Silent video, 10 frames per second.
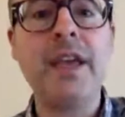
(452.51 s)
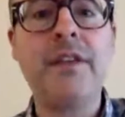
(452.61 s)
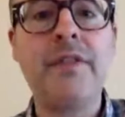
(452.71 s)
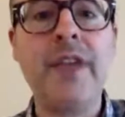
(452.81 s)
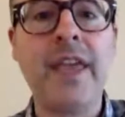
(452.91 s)

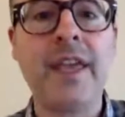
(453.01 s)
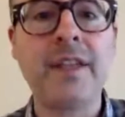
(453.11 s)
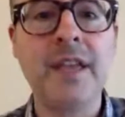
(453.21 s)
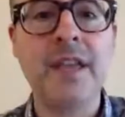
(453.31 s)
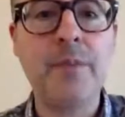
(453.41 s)
things that
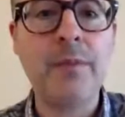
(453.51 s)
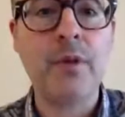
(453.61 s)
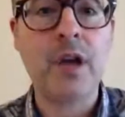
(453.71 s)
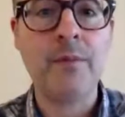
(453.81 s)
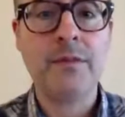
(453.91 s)
people
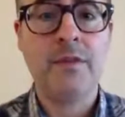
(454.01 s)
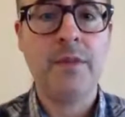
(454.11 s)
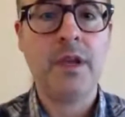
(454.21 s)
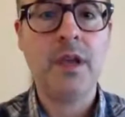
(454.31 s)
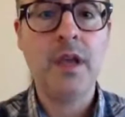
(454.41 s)
come to me
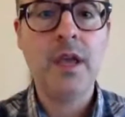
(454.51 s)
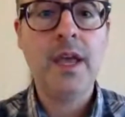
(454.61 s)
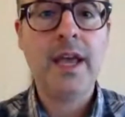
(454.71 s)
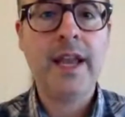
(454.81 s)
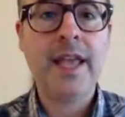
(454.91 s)
and
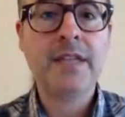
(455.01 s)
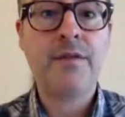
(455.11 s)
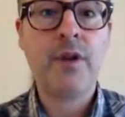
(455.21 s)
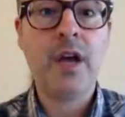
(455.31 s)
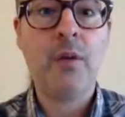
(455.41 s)
ask for
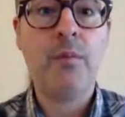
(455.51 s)
help with.